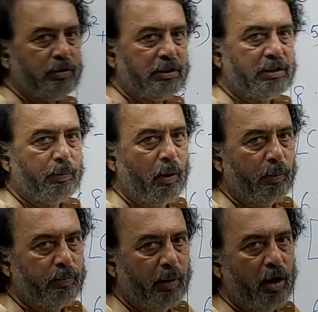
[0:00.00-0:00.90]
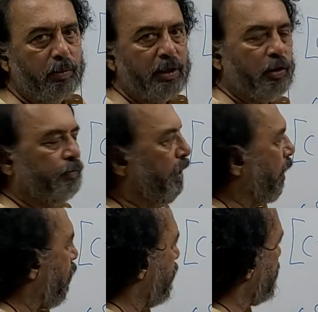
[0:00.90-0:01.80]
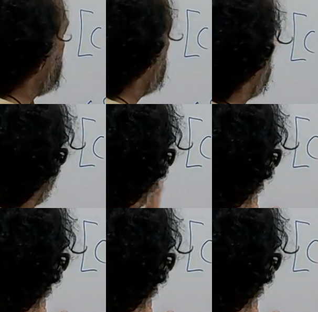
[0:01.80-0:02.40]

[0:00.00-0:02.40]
which is the probability of their occurrence.